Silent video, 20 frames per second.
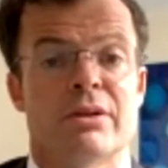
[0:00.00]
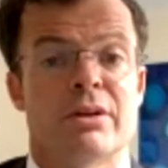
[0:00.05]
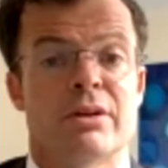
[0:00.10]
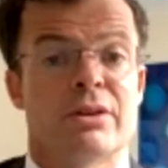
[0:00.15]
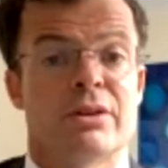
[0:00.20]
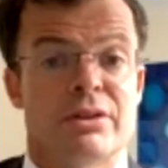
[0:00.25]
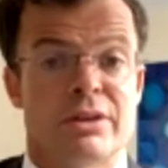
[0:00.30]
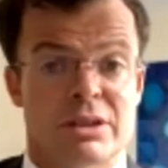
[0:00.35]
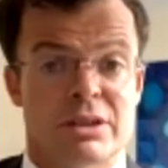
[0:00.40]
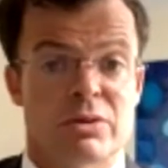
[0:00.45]

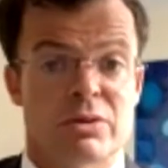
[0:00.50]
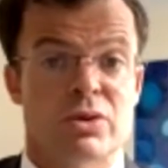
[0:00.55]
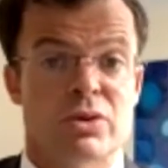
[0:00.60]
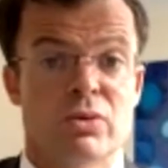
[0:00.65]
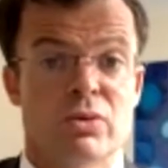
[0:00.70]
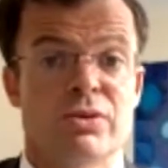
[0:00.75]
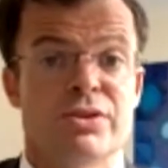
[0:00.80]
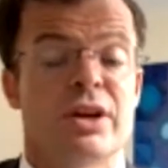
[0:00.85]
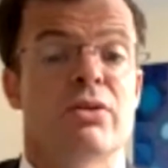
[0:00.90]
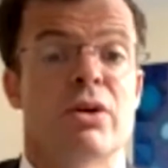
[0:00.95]
This was
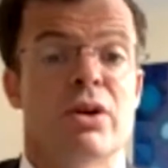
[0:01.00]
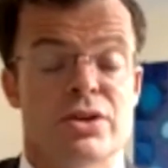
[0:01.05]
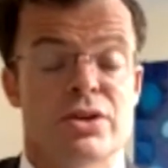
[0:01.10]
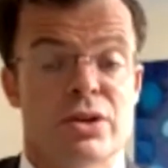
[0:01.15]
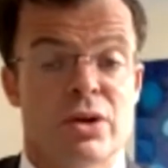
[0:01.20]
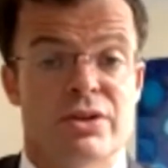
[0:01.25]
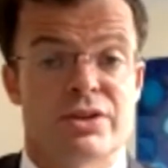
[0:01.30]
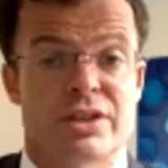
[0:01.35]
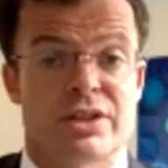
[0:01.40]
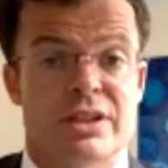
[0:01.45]
also
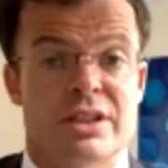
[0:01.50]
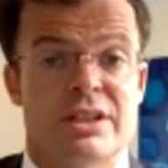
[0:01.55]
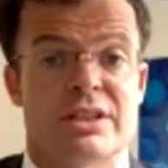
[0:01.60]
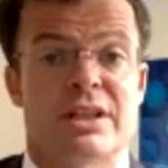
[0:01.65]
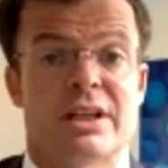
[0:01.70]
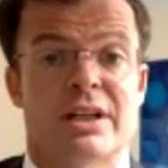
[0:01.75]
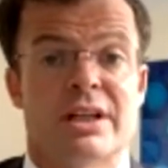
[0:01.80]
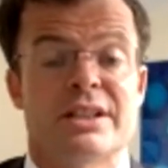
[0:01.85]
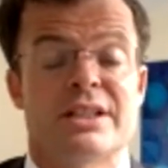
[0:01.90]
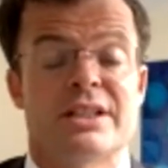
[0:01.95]
not
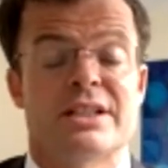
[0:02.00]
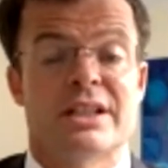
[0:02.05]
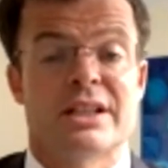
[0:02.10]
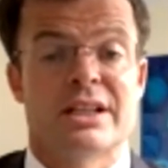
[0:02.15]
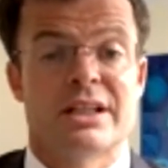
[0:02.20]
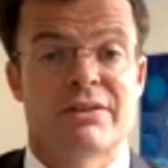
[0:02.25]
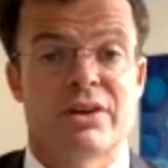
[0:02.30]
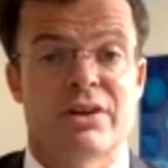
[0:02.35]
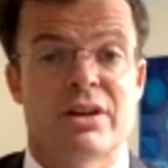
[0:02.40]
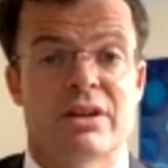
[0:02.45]
statistically
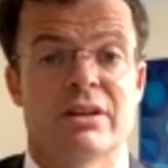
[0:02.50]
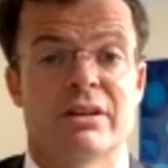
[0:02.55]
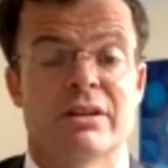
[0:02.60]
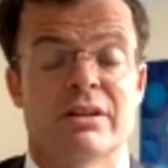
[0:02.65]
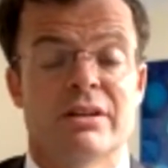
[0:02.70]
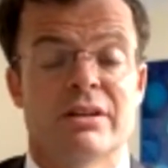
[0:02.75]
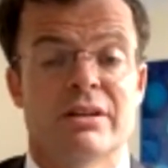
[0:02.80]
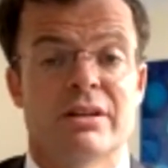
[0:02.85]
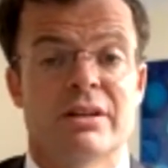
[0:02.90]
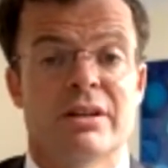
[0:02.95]
significant.
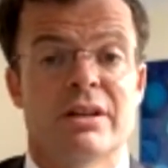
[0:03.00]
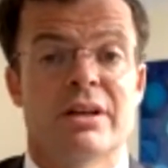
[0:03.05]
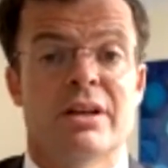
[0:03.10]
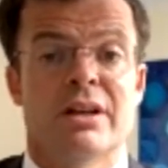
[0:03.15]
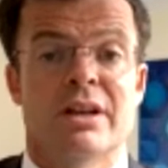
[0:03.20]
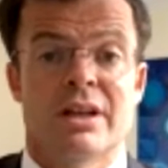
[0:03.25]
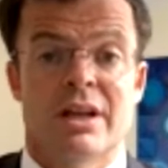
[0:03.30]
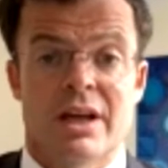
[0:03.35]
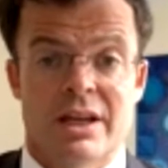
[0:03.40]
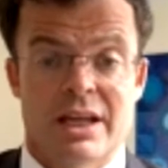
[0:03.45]

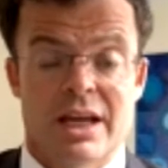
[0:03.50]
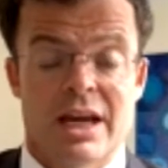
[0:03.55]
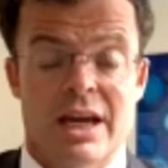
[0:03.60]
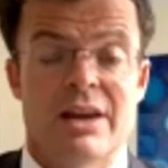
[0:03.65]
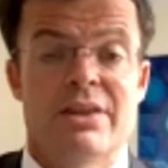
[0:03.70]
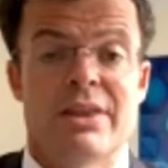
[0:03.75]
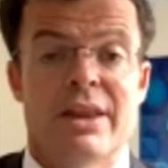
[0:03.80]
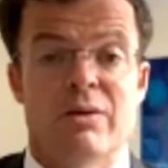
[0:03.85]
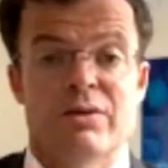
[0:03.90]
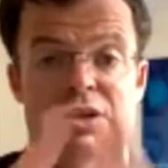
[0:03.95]

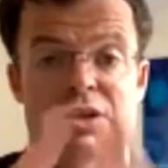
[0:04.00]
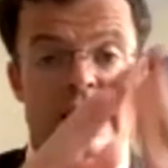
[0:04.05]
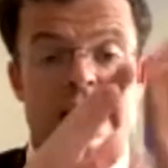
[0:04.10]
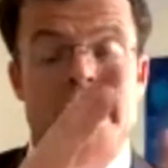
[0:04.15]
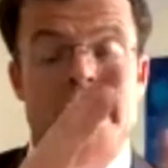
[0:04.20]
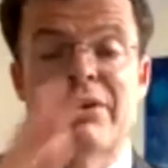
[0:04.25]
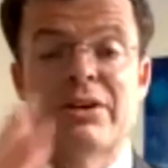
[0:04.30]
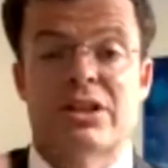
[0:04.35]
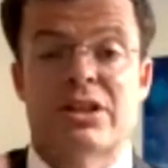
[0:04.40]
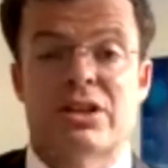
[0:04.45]
Again, there was a
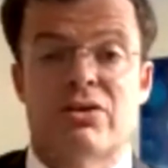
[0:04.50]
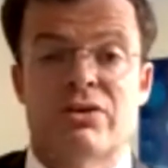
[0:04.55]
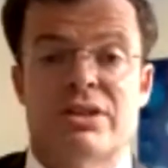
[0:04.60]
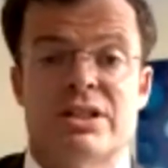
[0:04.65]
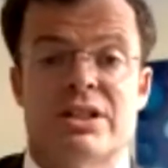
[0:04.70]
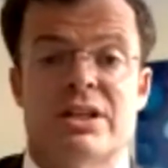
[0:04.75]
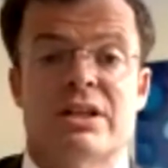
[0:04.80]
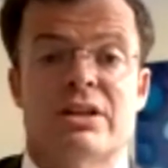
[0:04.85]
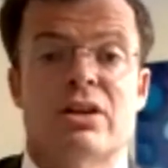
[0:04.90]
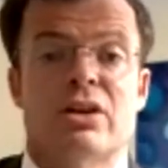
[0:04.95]

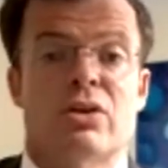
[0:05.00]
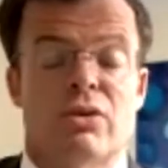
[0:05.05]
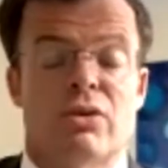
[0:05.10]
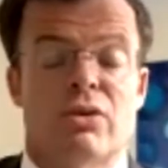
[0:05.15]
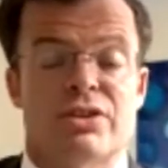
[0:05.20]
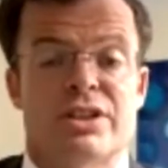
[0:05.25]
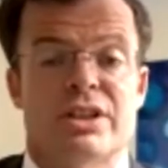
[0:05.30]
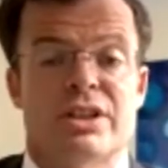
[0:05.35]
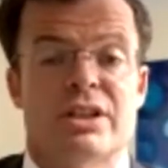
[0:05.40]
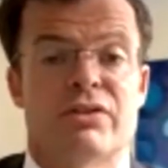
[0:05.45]
characteristic
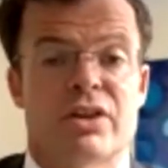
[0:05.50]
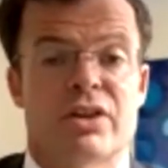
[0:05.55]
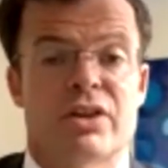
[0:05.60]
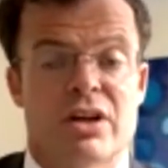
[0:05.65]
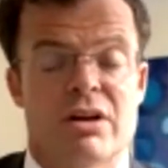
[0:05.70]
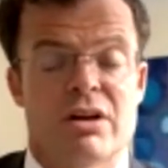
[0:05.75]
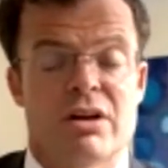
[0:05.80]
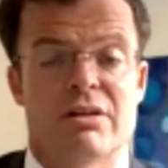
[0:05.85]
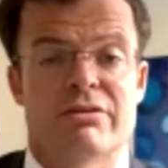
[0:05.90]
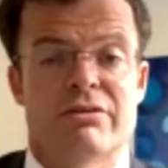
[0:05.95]
crossing of the
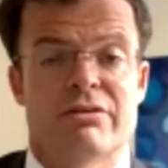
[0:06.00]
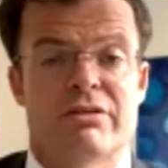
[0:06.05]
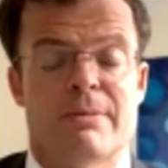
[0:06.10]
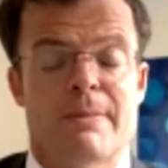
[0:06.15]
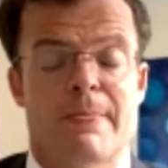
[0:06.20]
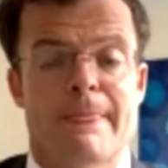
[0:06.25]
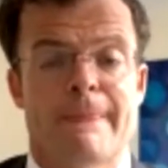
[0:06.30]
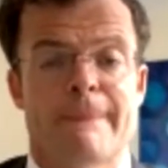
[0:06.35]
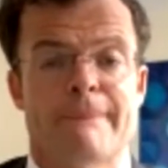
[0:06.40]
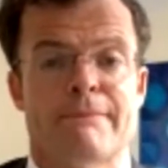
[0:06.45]
curve.
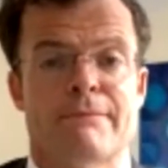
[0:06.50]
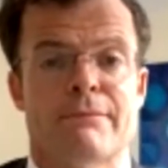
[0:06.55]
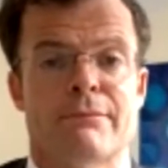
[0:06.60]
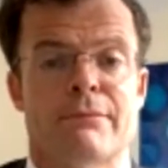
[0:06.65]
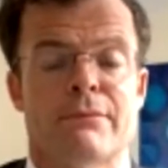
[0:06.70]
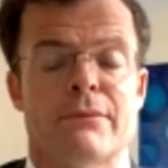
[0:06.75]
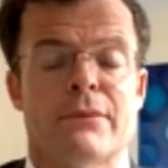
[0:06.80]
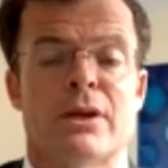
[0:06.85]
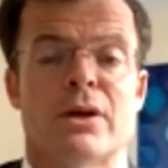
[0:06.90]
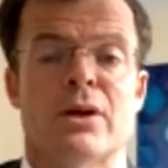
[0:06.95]

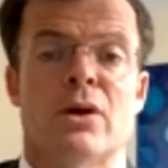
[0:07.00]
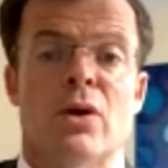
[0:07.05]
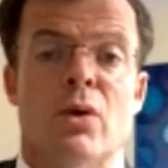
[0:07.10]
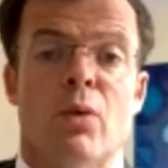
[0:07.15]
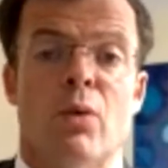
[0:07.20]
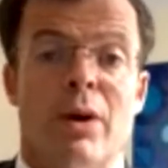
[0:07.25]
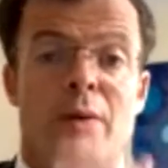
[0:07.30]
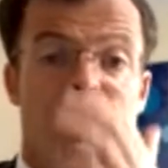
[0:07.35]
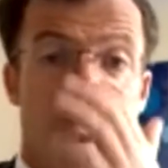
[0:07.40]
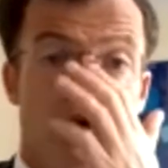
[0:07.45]

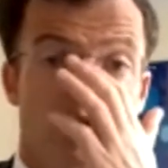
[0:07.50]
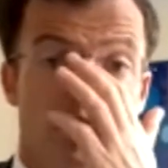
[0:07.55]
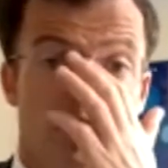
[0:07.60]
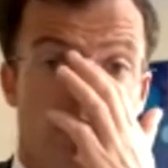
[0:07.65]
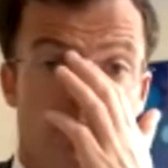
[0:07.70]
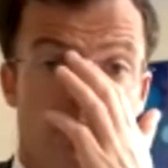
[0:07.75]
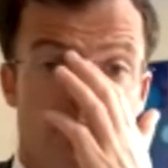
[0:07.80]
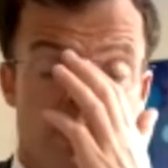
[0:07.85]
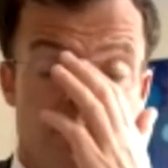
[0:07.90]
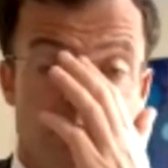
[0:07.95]
When we look
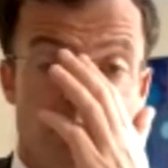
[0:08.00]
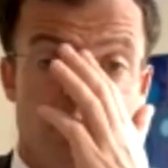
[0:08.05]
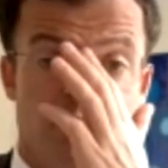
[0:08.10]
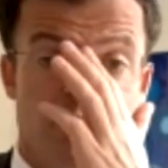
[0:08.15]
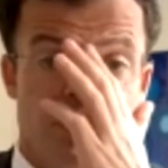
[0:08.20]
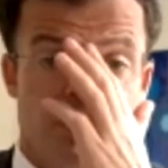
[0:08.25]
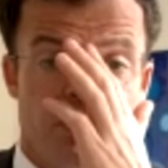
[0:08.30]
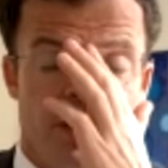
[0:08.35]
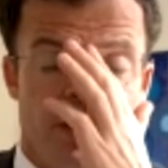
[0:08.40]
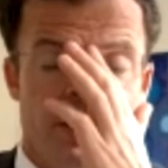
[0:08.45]
at
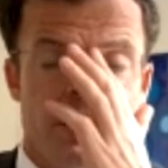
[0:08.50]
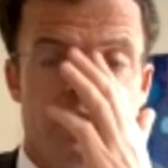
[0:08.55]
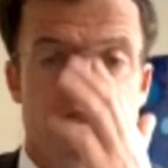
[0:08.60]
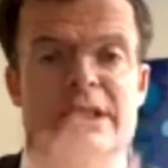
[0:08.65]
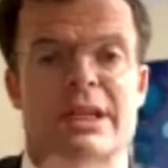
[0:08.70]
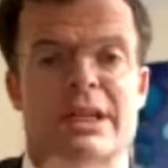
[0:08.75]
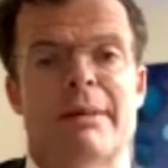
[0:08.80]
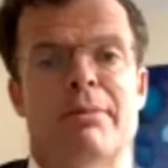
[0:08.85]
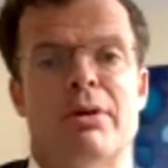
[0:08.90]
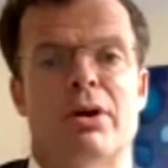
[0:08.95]
response rates
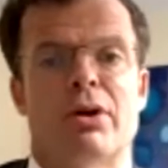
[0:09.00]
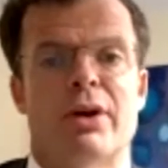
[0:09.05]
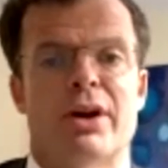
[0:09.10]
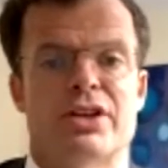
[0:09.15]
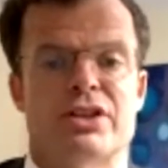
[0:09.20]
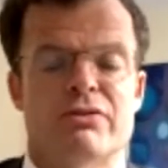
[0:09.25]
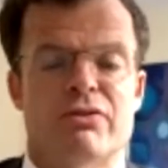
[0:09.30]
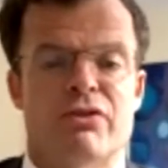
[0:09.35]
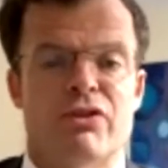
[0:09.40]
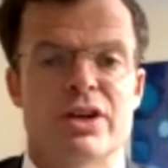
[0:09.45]
and
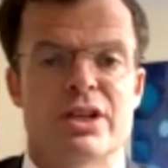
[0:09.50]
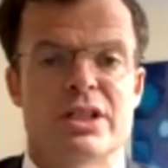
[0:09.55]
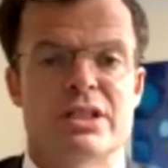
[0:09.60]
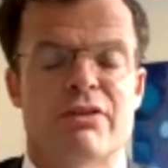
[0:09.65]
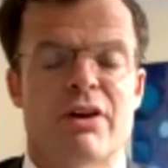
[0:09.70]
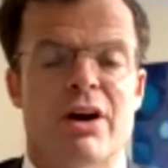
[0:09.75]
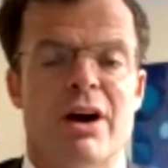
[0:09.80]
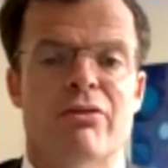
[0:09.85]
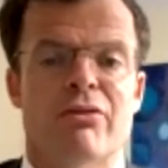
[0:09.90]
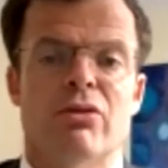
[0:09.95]
progression-free
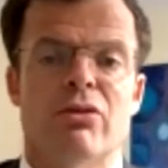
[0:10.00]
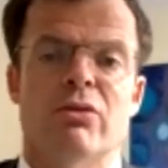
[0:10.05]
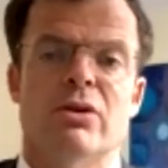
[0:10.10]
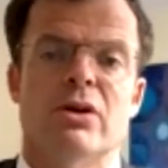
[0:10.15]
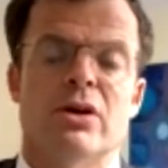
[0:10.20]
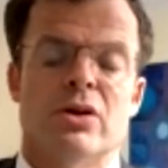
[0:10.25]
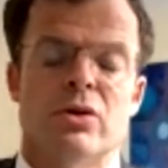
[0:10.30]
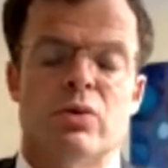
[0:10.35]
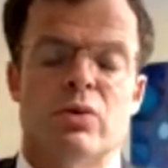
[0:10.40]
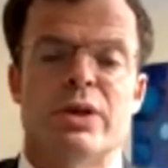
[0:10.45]
survival,
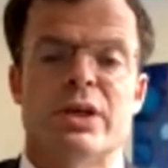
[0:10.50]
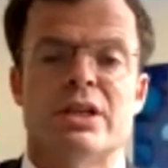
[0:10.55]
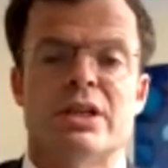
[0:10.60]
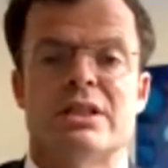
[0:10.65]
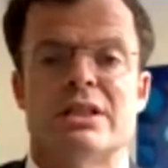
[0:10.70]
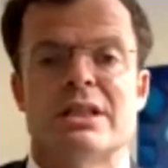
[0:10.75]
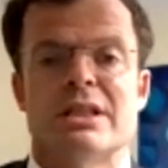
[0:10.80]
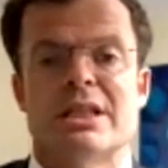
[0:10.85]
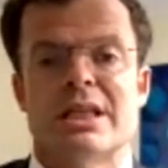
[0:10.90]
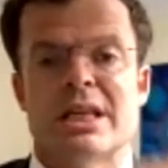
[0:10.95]
we can
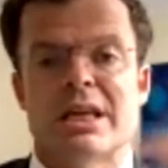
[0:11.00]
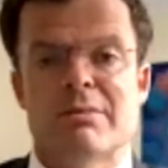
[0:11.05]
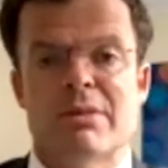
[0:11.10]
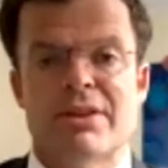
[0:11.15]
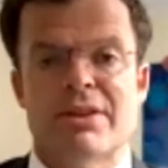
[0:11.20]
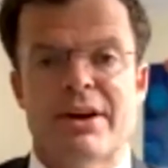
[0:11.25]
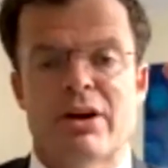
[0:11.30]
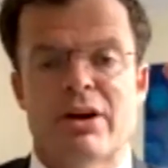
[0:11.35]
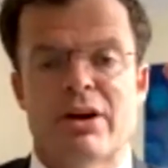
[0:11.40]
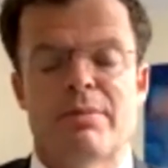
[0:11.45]
see
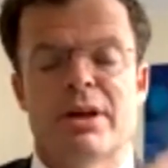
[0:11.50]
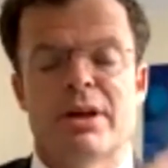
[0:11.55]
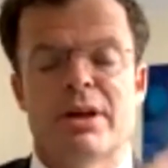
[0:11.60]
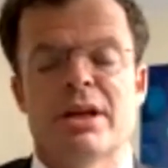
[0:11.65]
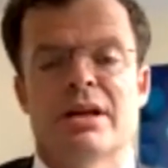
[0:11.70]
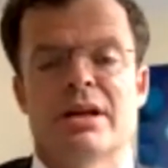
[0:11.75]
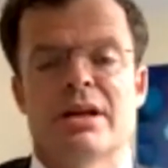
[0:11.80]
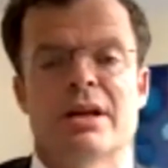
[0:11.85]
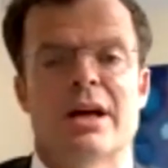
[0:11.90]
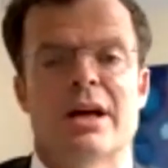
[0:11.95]
chemotherapy
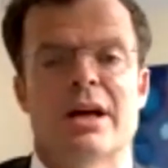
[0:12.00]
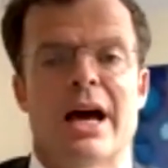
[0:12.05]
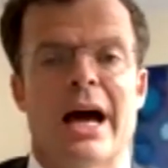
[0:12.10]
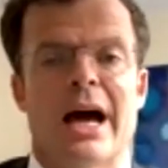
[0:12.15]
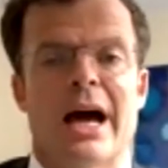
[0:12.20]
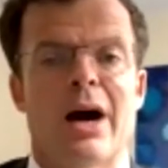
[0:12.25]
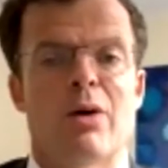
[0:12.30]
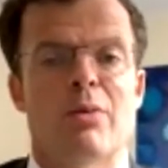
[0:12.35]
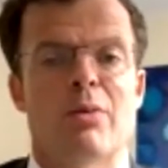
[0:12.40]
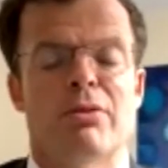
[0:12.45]

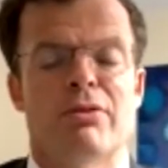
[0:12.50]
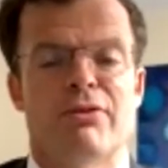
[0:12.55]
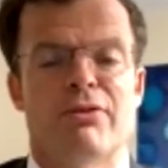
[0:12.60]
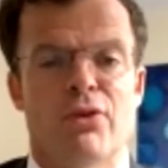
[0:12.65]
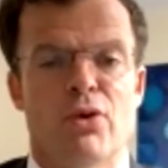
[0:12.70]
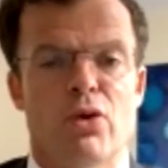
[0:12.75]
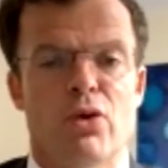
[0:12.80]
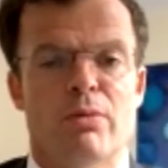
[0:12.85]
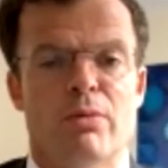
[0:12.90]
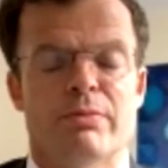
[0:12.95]

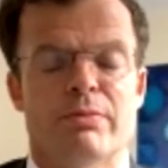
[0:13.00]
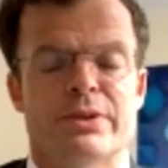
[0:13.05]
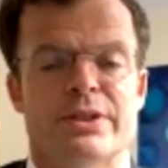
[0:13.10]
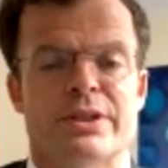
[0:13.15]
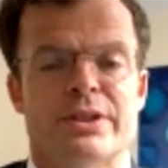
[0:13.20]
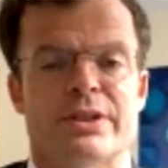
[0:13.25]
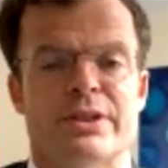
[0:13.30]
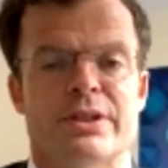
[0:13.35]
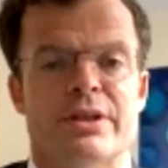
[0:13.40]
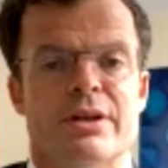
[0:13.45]

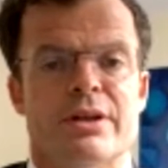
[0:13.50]
outperforms